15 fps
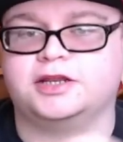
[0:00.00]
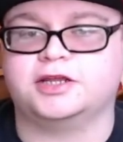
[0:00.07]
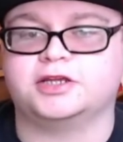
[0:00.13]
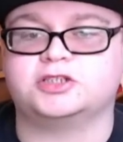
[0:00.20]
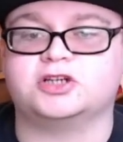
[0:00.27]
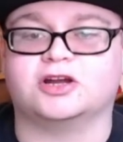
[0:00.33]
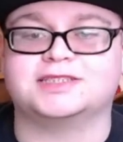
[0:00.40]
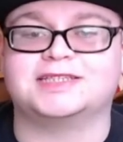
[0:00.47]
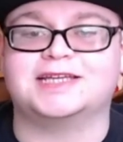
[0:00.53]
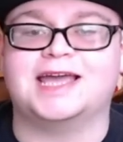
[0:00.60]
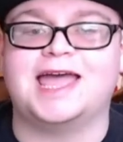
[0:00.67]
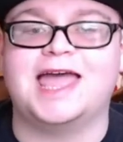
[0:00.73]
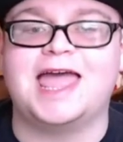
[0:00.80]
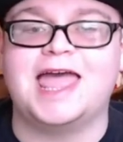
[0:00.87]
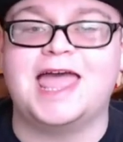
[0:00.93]
it shocked
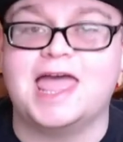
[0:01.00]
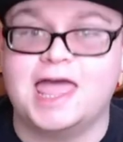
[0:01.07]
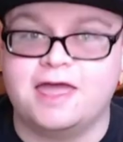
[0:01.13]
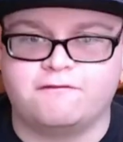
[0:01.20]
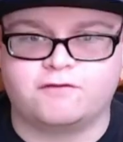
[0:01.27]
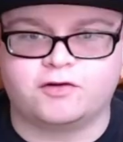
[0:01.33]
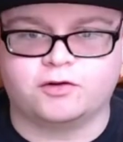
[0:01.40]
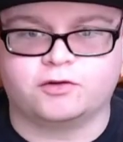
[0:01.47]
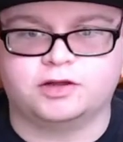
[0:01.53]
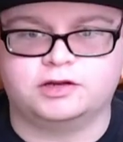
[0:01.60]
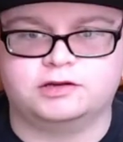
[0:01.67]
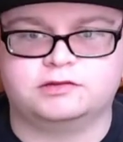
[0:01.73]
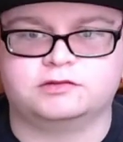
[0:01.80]
everyone,